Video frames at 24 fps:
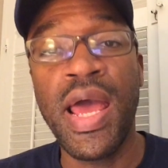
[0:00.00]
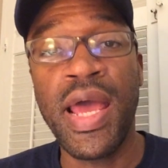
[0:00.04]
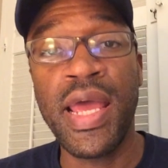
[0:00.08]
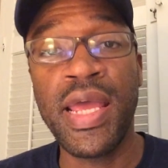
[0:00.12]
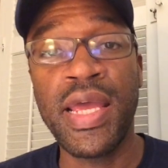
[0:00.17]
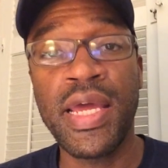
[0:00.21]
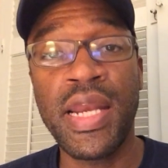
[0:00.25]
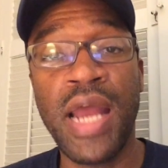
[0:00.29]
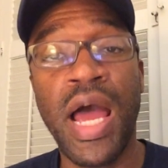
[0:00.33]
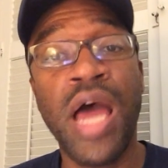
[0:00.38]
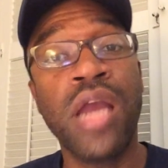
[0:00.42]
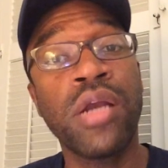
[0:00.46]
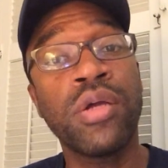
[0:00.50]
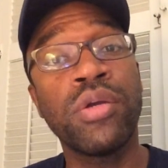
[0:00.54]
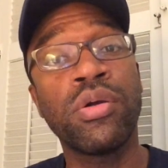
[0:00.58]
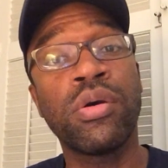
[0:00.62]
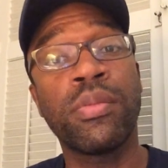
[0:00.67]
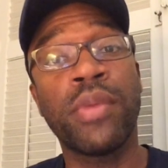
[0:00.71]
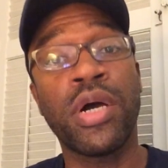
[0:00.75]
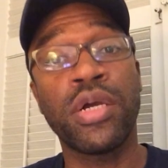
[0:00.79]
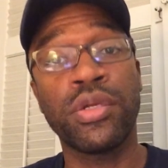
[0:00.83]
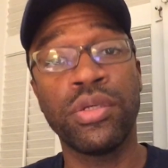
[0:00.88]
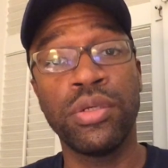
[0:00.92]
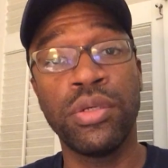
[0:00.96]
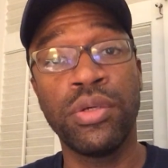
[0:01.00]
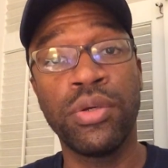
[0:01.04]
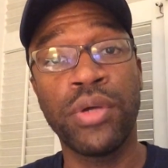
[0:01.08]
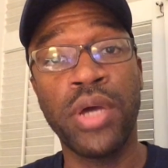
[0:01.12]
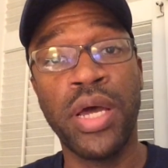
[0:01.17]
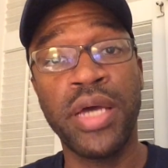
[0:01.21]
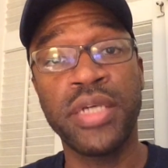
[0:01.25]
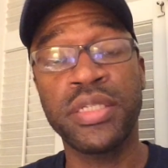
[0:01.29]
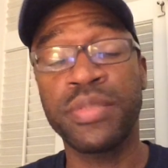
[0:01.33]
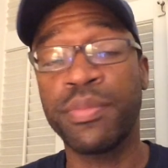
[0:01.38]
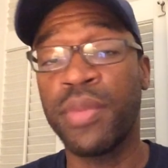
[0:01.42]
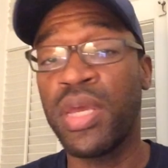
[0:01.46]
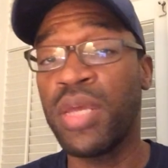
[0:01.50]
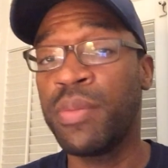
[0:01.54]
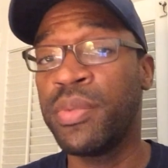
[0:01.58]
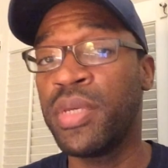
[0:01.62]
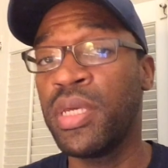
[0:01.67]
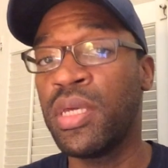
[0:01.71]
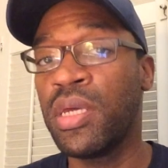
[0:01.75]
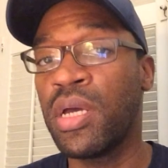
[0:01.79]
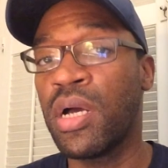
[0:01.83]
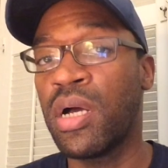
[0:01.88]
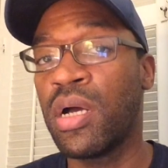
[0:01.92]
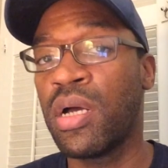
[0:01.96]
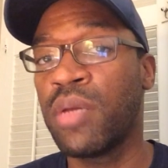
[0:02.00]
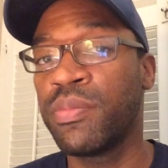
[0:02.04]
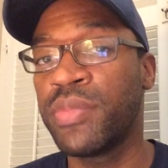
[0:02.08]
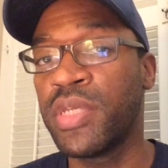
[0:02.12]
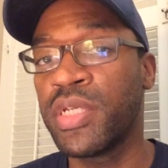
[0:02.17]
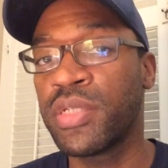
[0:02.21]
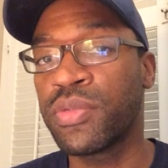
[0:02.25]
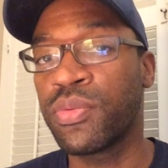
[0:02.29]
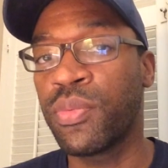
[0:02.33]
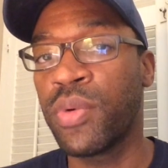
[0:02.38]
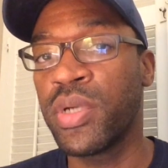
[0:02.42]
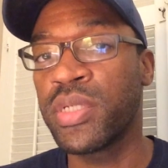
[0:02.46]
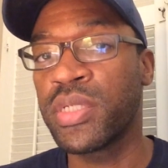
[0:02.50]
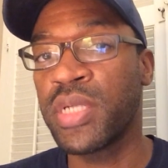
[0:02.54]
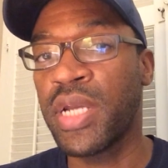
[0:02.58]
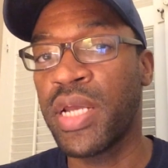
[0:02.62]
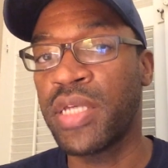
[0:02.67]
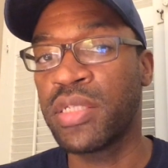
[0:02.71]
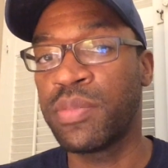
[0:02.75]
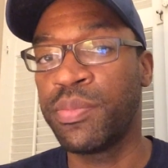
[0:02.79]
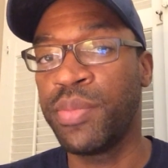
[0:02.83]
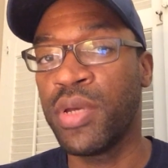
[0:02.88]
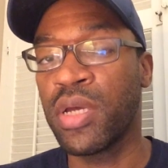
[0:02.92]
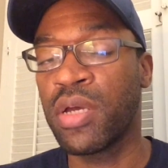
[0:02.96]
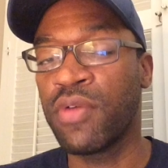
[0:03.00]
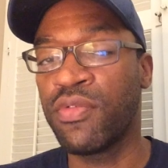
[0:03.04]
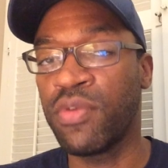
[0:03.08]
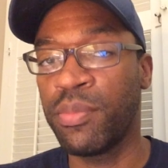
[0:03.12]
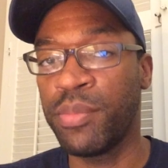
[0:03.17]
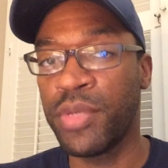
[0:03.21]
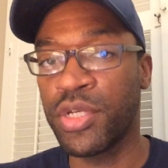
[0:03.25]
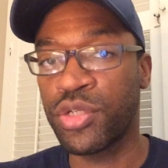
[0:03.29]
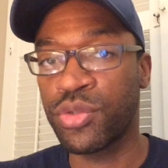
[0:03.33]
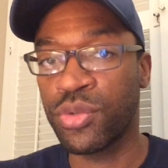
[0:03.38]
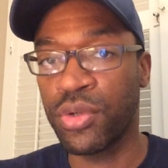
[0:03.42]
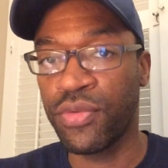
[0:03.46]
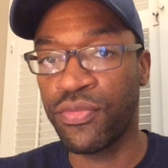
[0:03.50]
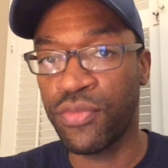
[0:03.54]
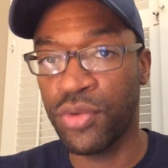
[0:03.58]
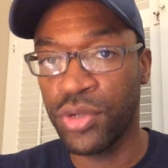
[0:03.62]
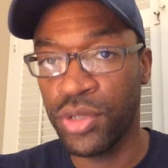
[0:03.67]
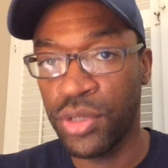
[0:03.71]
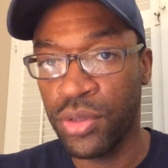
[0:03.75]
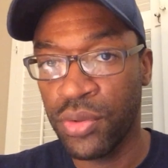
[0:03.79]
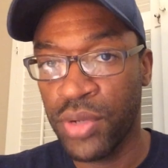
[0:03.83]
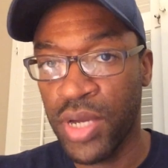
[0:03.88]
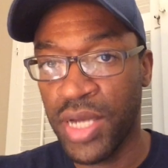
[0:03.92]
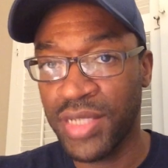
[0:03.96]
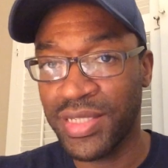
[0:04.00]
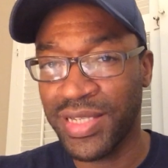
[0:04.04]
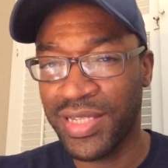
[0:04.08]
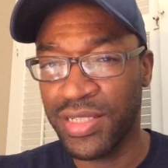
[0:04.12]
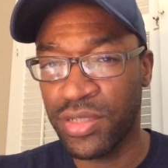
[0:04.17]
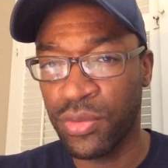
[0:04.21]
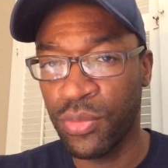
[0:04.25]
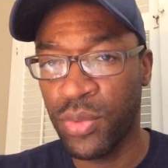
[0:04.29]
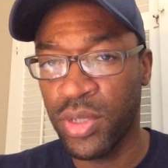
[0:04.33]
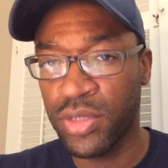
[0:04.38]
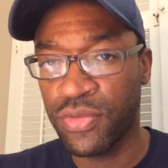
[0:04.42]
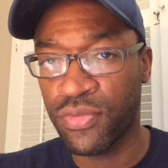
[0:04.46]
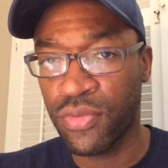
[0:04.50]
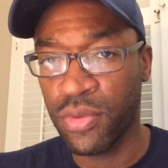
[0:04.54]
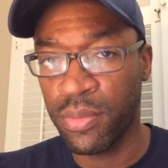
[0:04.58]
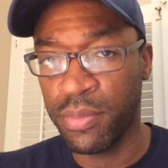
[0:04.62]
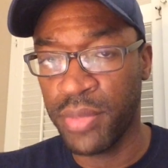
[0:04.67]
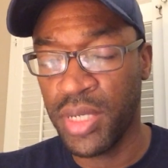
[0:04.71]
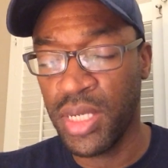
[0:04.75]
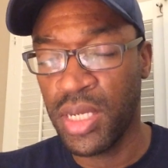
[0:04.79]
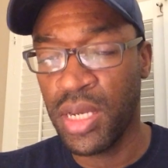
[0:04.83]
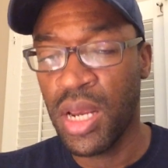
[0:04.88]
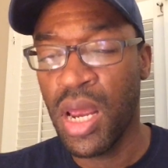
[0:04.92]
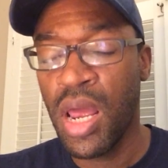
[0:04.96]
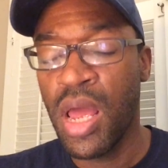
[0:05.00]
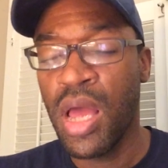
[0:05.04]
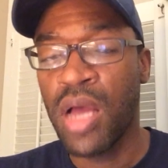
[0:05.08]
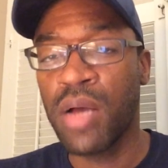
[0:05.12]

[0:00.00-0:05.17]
and I don't know about you guys, guys, maybe um, this wasn't as big of a mystery for you guys as it was for me,